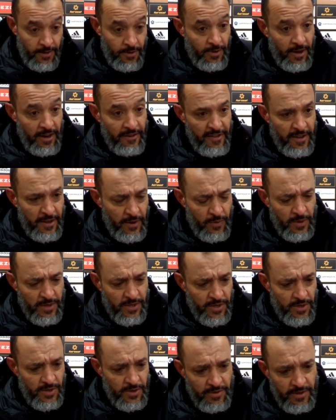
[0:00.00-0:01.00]
Look, I think it
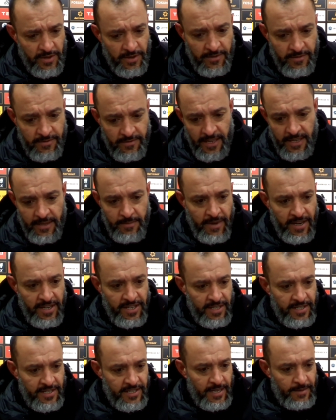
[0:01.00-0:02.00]
was you, though, that
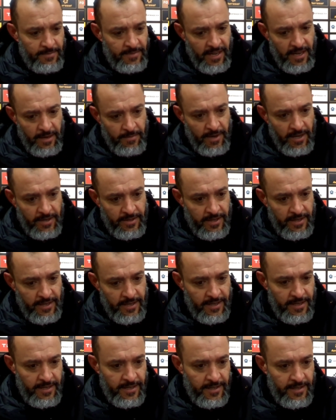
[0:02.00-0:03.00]
mentioned something about
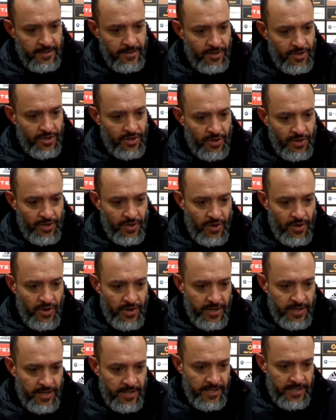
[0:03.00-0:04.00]
the short
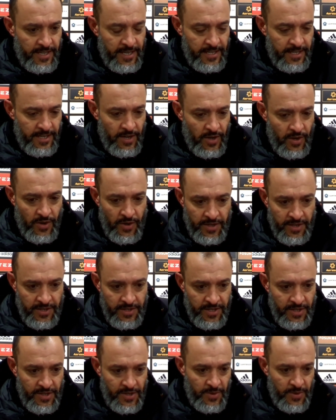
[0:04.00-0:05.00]
corners and the corner
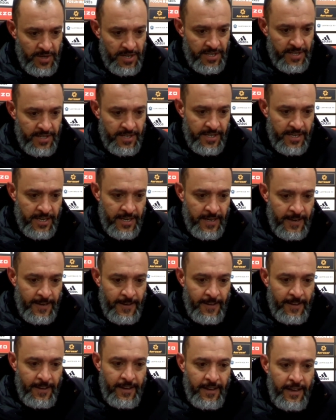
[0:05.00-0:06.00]
situations.
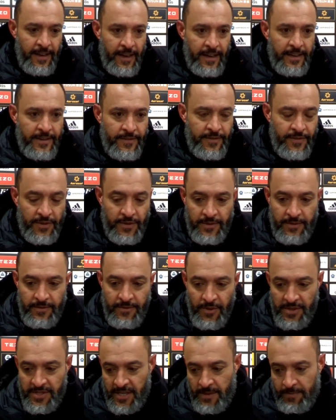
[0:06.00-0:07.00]
And
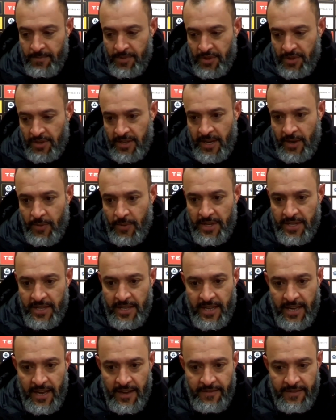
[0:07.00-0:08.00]
for example, today we
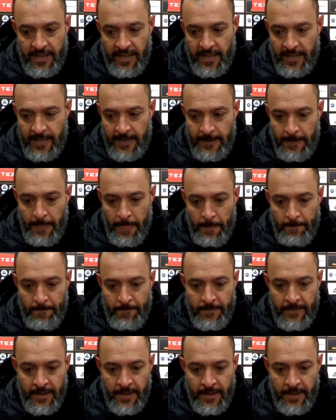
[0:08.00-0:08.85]
didn't have the